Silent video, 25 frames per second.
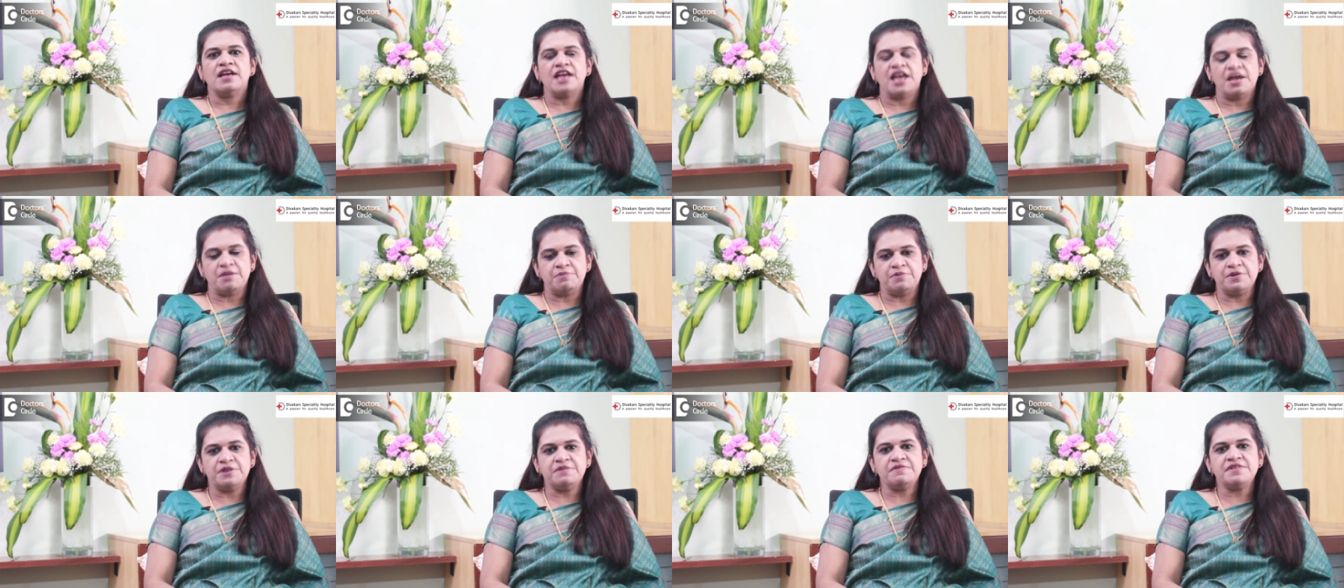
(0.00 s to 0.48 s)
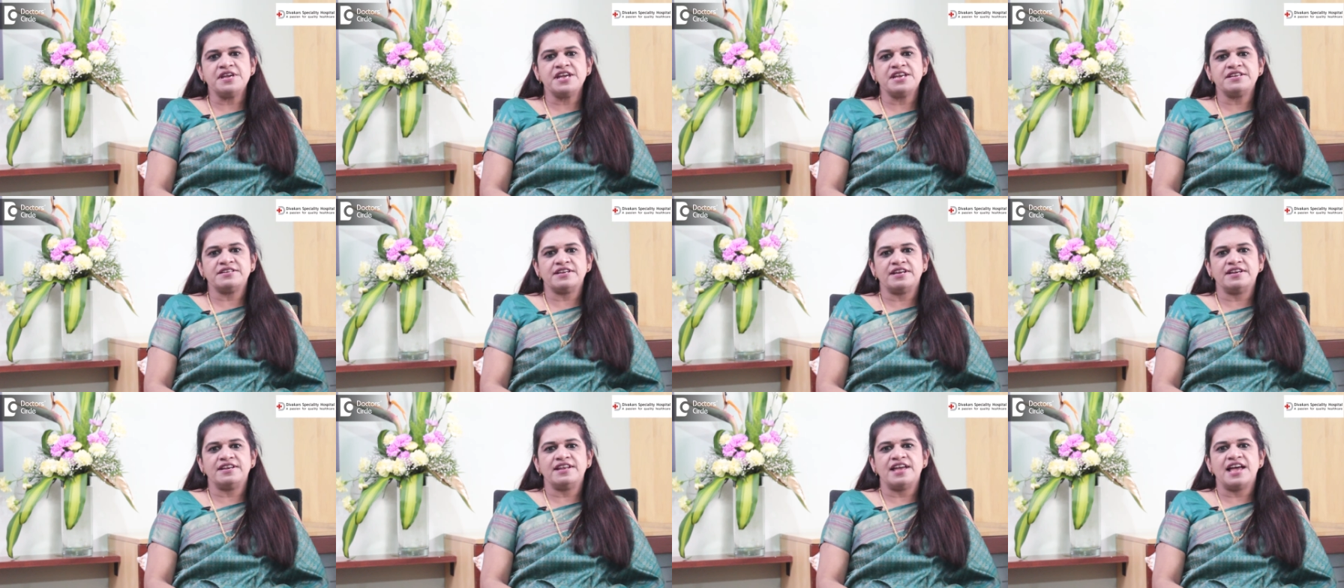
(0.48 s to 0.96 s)

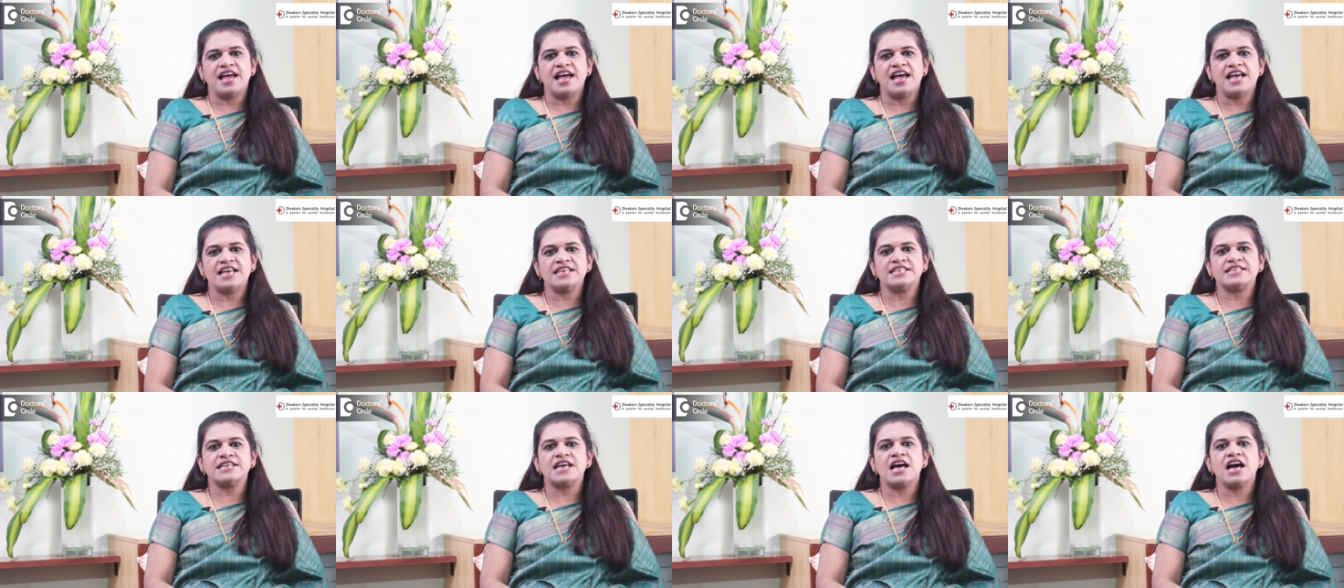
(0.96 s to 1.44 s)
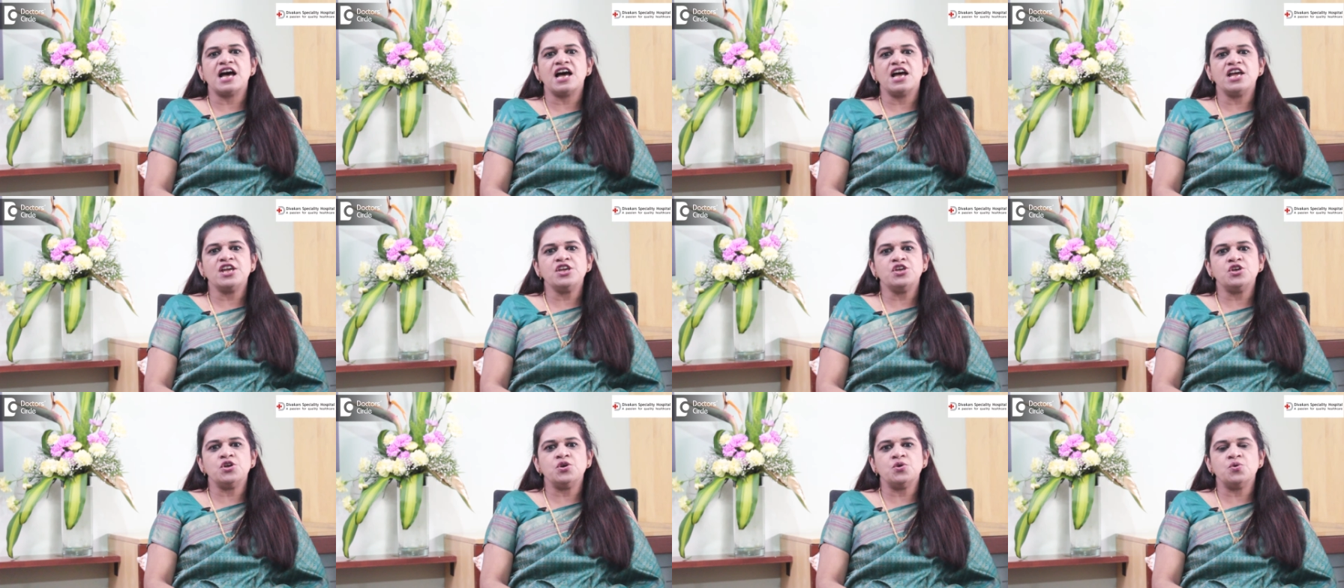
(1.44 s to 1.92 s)
abbreviated as
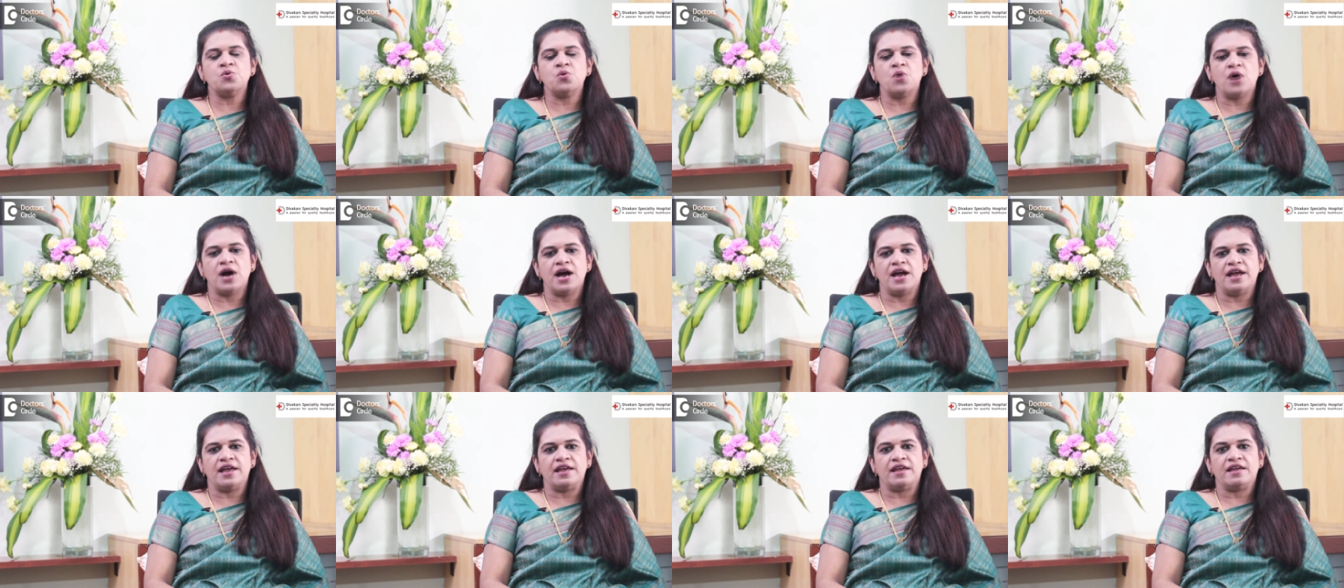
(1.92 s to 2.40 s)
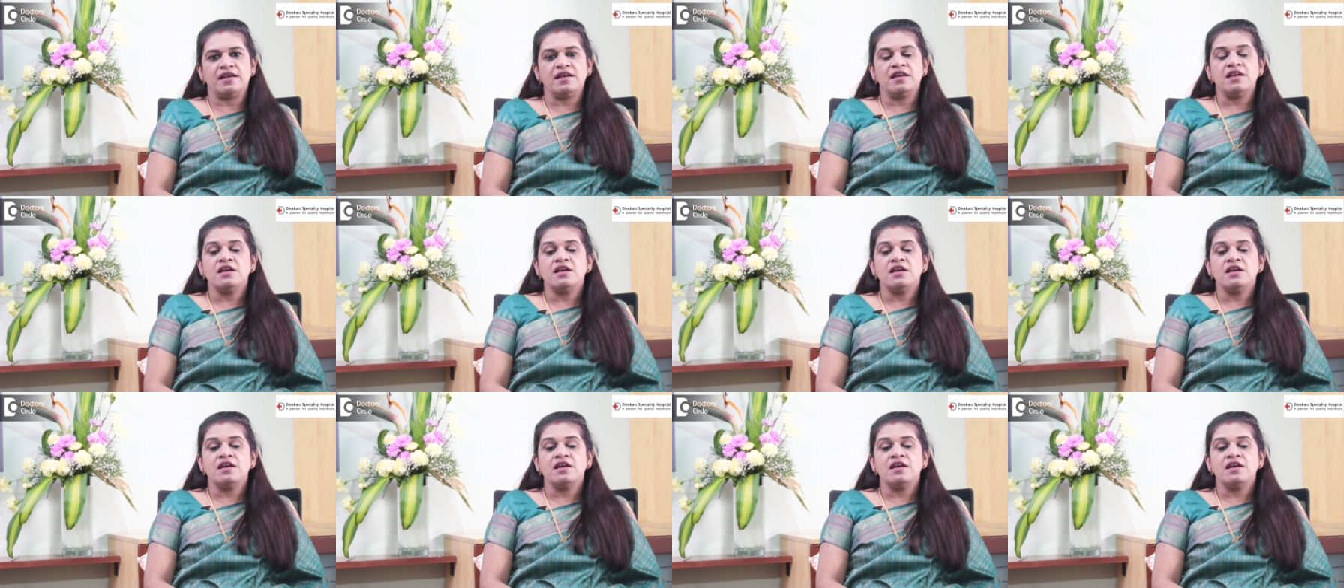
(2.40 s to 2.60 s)
IUI.